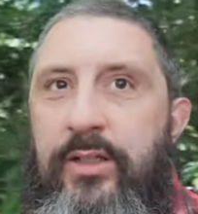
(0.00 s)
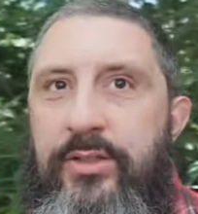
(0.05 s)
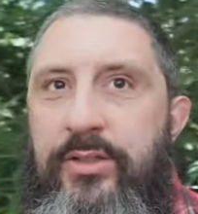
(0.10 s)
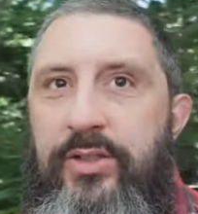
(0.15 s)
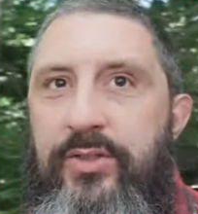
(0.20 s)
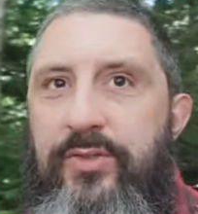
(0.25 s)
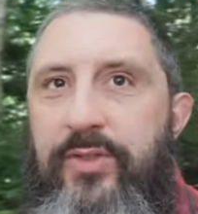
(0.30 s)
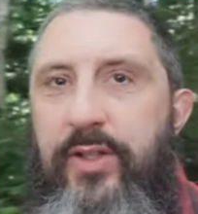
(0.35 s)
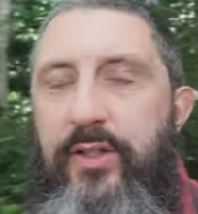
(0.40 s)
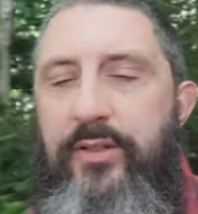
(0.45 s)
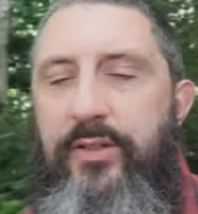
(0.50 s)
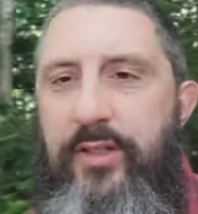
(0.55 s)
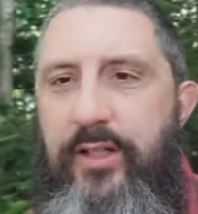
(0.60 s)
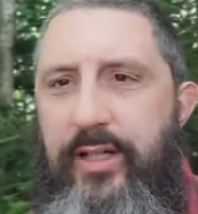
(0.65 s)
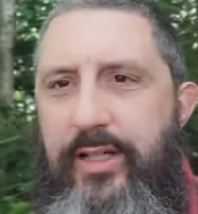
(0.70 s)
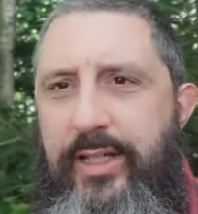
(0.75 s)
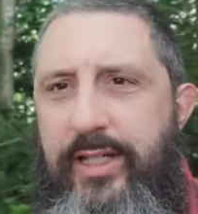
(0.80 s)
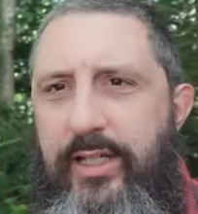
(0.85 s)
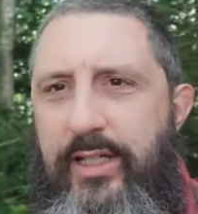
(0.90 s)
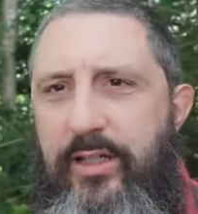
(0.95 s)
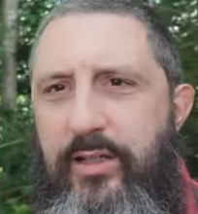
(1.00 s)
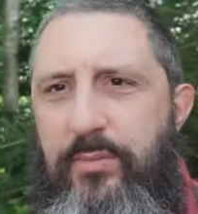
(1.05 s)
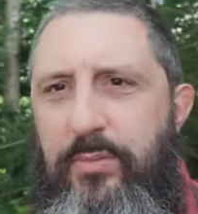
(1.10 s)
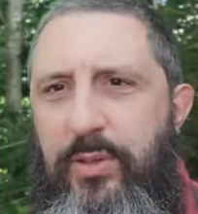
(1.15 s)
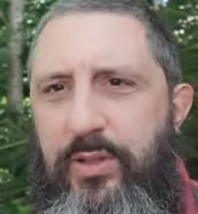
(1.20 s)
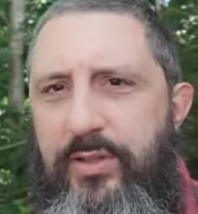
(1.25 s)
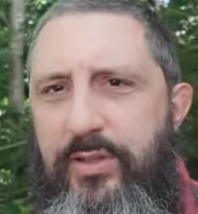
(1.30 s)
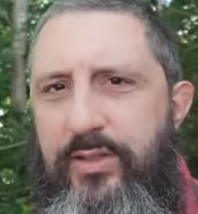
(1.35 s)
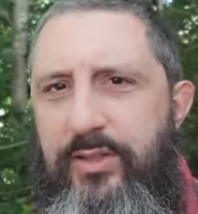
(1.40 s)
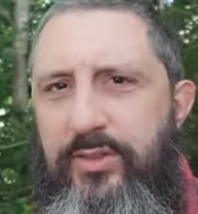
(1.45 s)
Just felt that I needed to
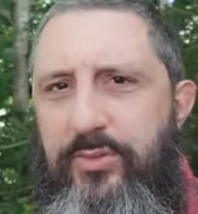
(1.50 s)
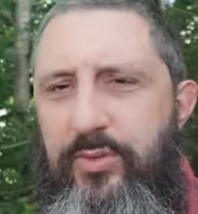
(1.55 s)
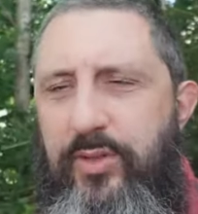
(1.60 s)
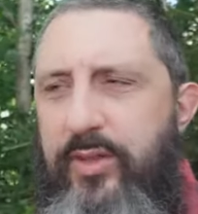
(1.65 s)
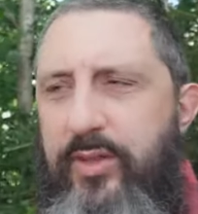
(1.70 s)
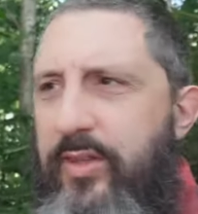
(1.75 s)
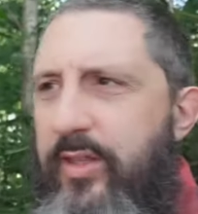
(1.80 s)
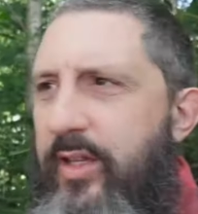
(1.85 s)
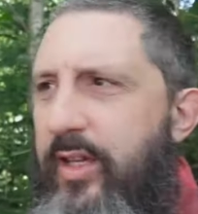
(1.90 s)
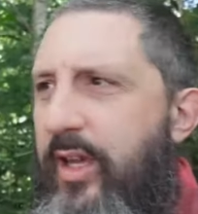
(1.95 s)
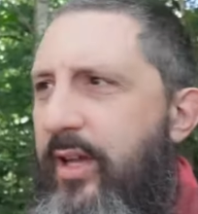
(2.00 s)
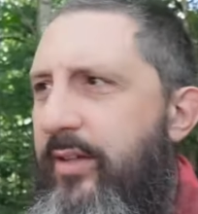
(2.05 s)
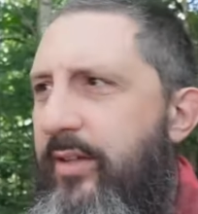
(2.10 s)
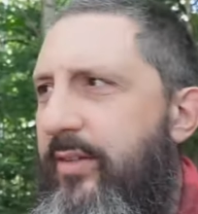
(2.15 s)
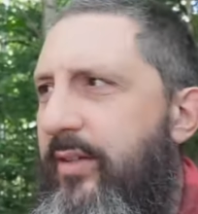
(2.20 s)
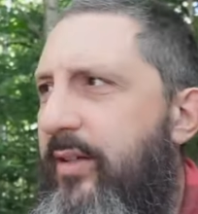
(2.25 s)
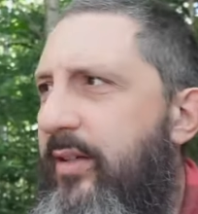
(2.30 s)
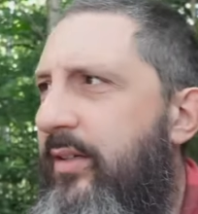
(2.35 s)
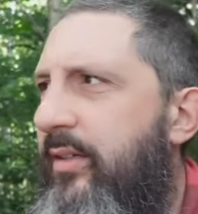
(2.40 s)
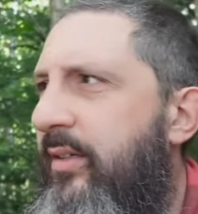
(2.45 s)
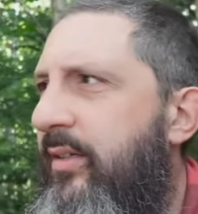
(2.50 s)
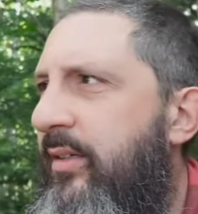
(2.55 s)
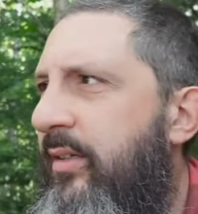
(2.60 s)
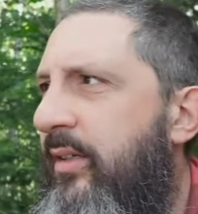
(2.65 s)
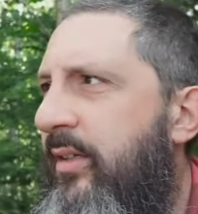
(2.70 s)
put this thing out there.